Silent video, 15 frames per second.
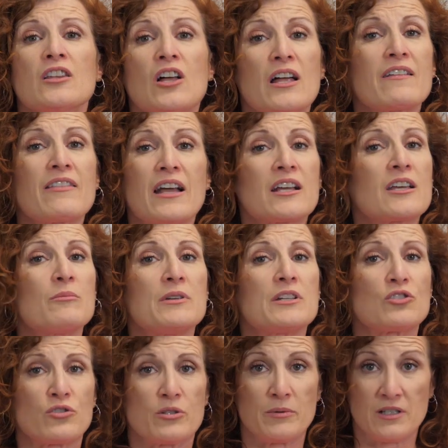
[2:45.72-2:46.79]
a lot of that can be
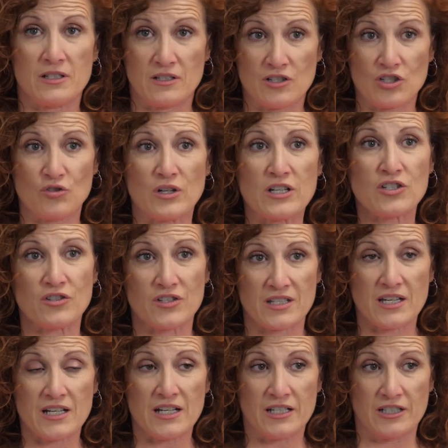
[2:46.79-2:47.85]
attributed to stress. You're
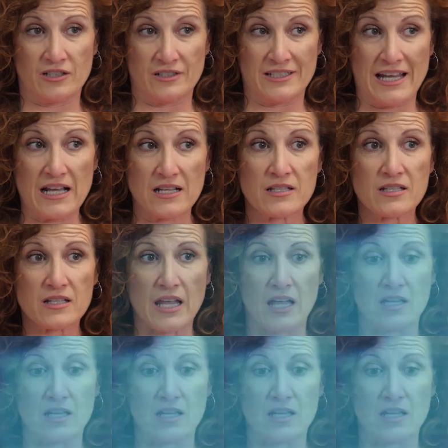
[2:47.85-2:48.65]
sitting at your desk